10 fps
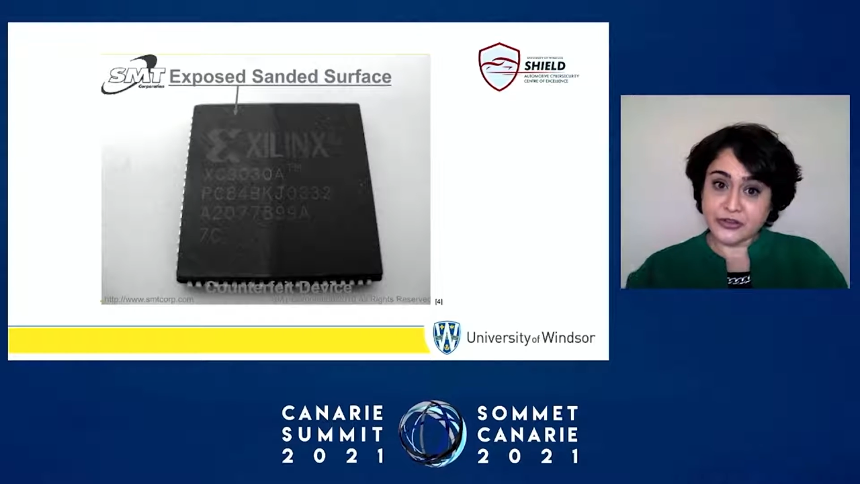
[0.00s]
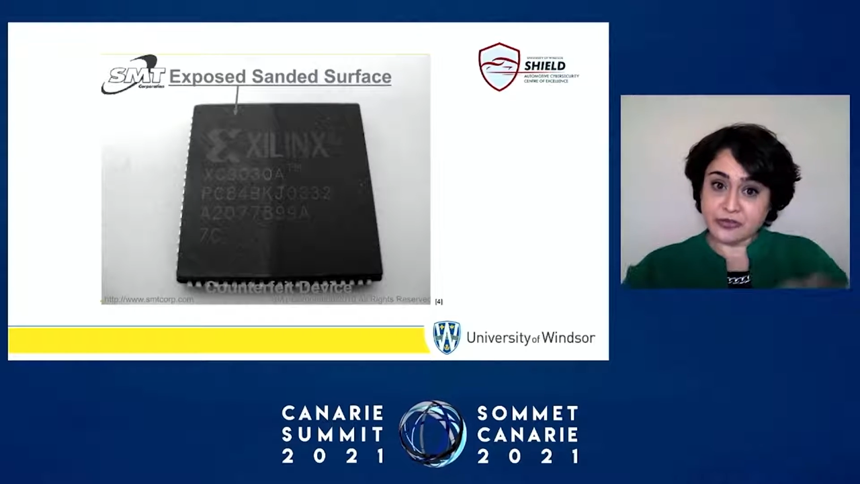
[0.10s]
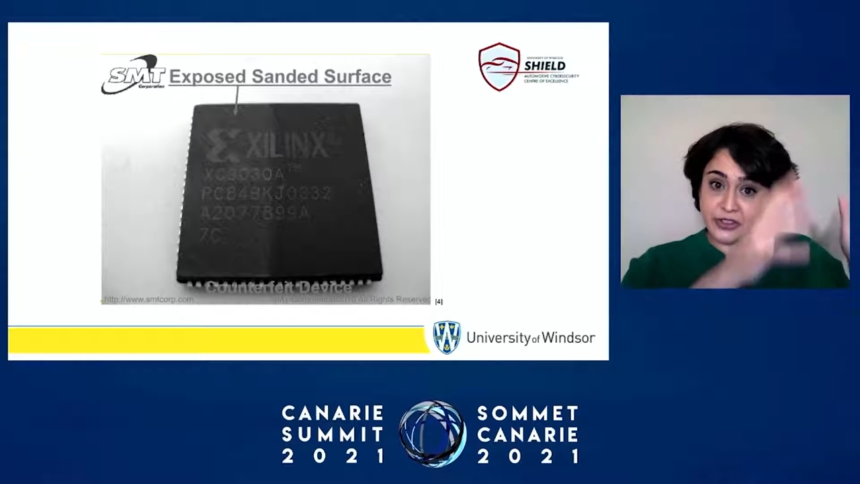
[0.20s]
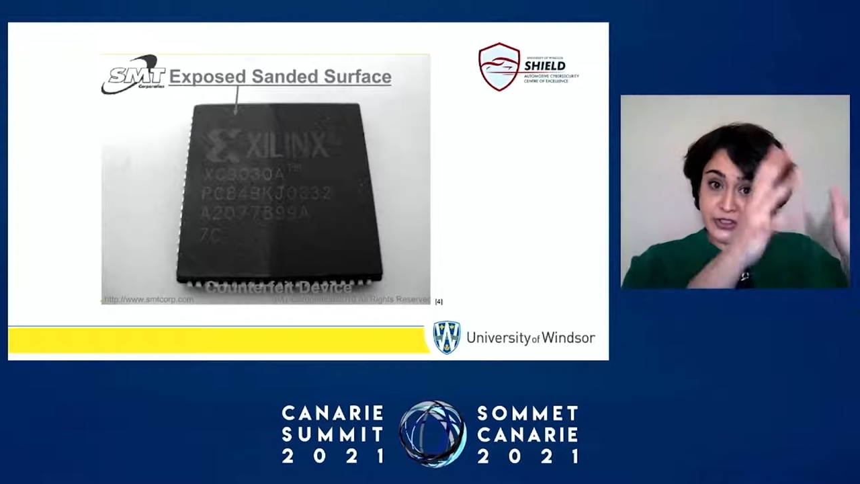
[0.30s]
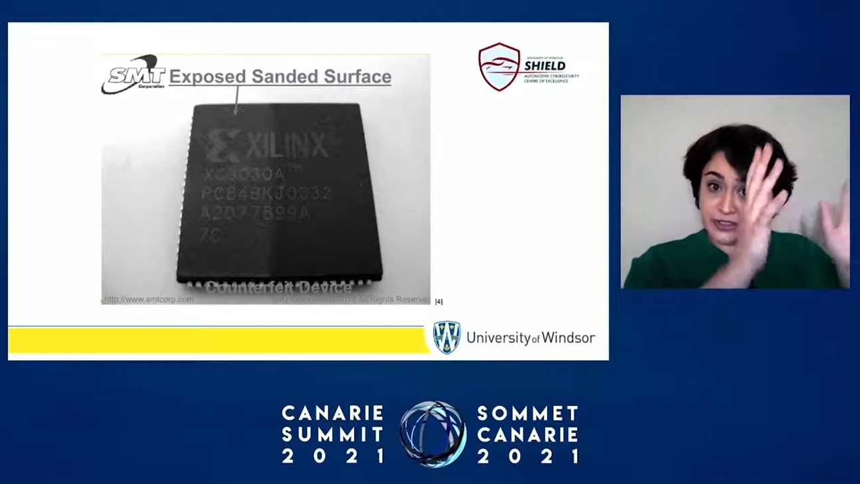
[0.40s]

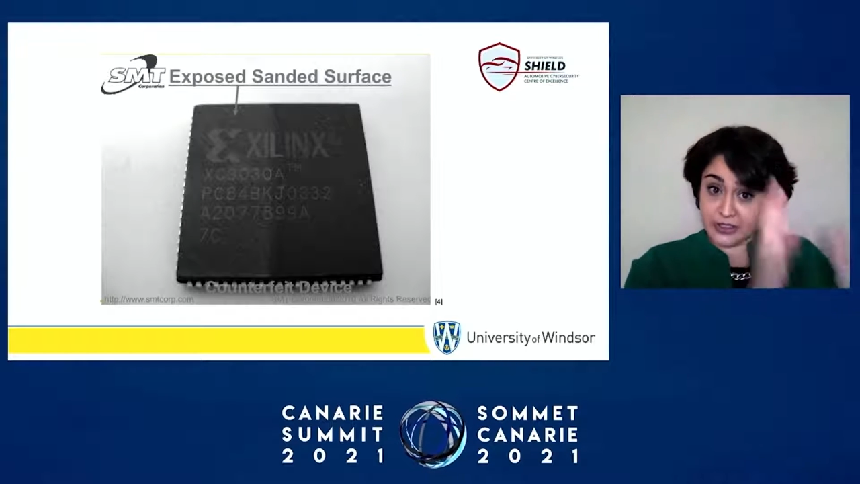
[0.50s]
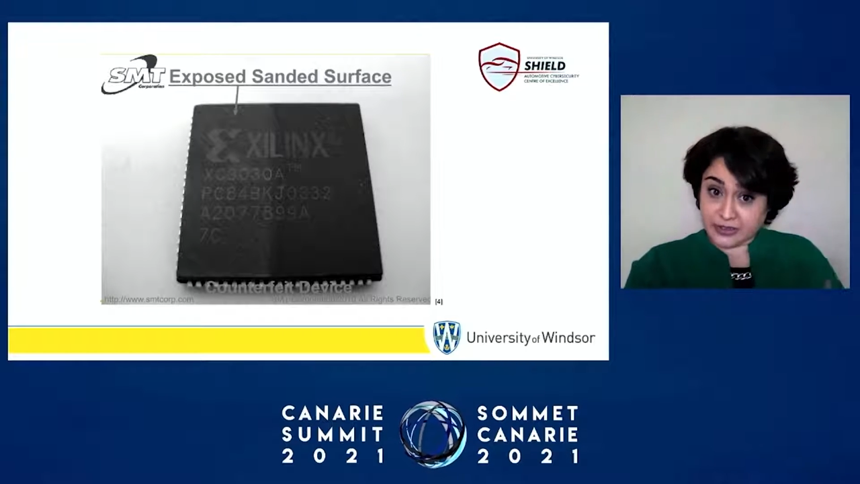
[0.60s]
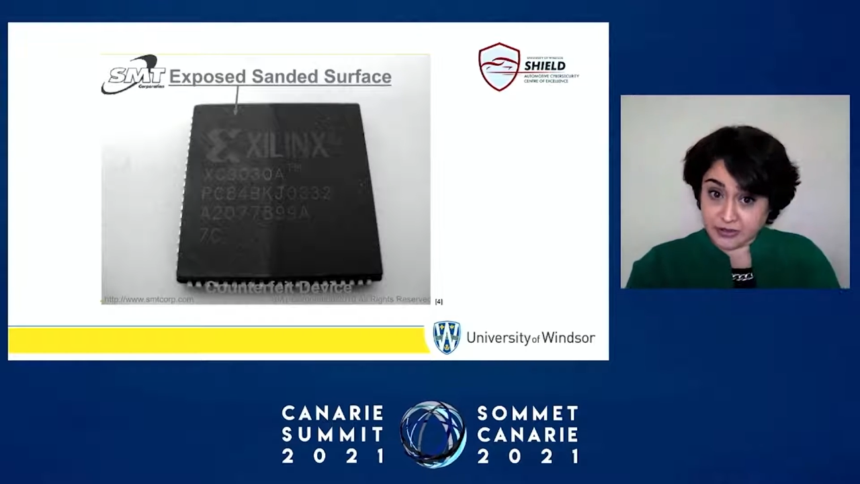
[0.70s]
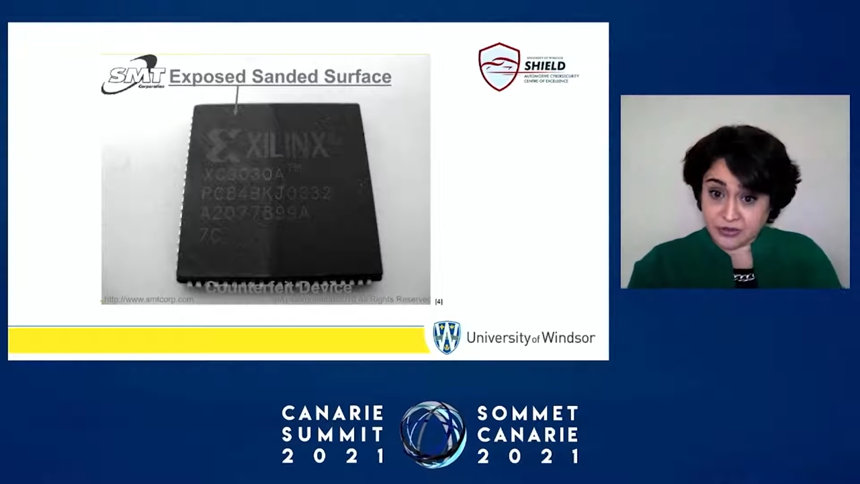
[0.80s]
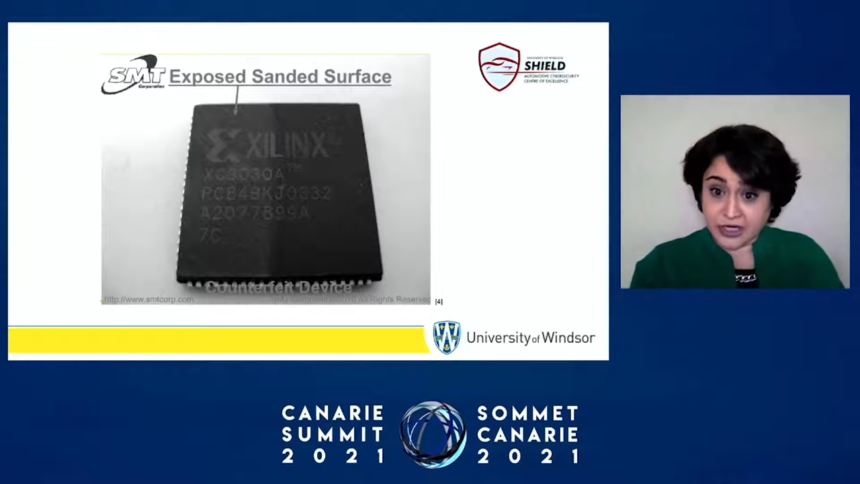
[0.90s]
where
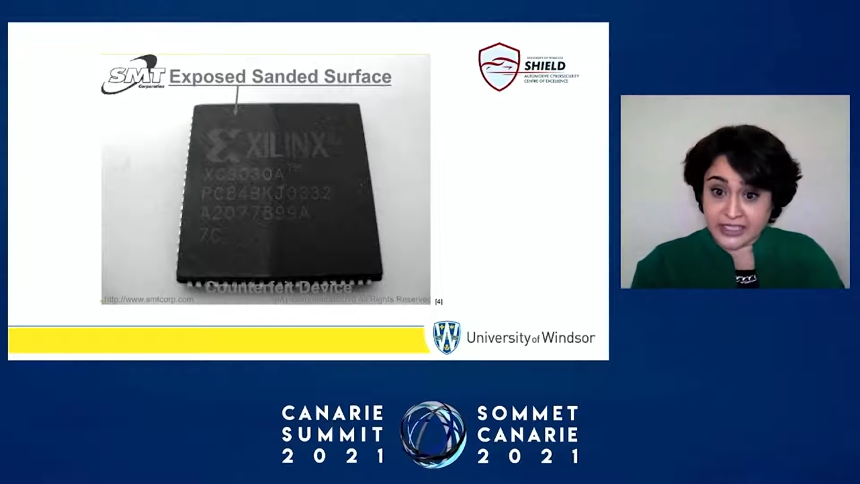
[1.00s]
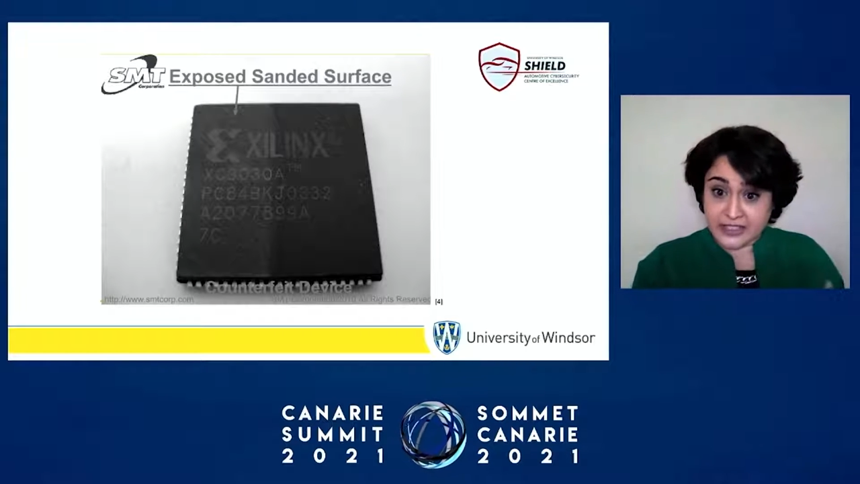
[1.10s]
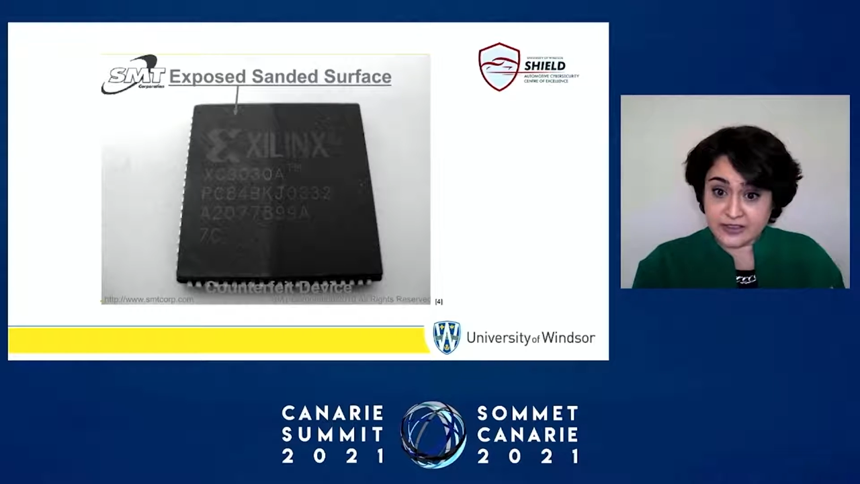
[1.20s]
the right